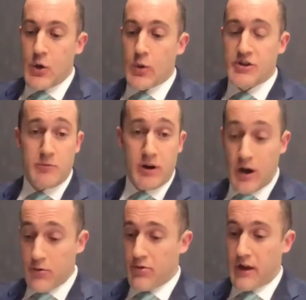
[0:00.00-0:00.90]
Which, among
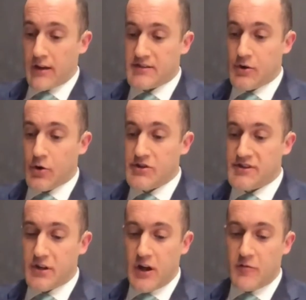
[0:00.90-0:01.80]
other things,
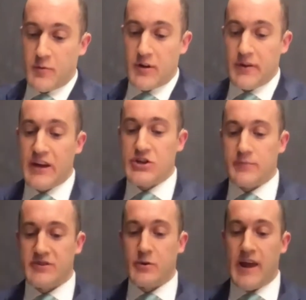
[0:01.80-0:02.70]
urges the government of
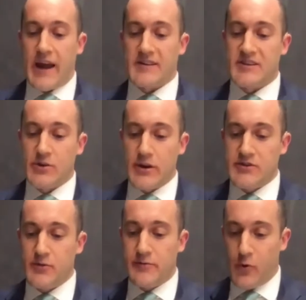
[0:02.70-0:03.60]
Egypt to enact
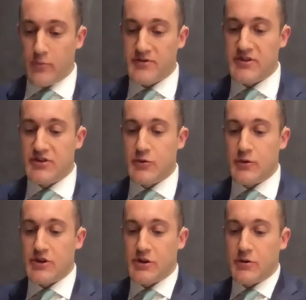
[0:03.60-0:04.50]
serious reforms to
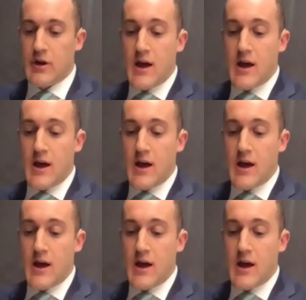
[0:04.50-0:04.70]
ensure